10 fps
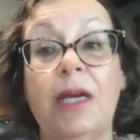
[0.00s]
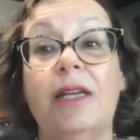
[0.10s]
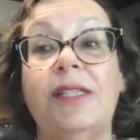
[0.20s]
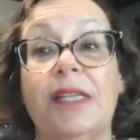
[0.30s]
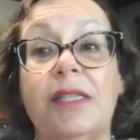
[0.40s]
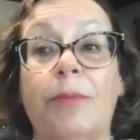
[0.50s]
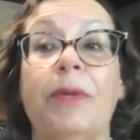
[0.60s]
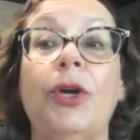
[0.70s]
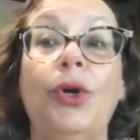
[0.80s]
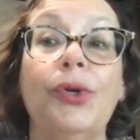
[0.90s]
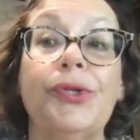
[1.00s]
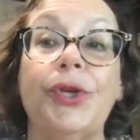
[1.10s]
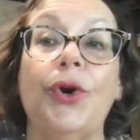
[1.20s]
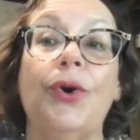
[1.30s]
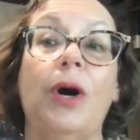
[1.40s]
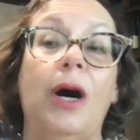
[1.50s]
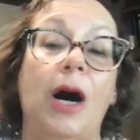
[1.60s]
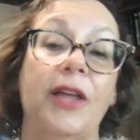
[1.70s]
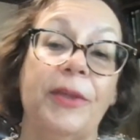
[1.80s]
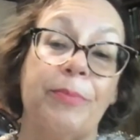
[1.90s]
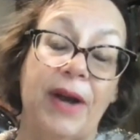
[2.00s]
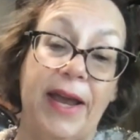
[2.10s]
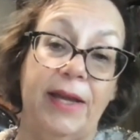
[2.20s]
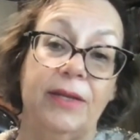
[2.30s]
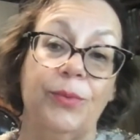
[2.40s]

system, but also uh, on the brain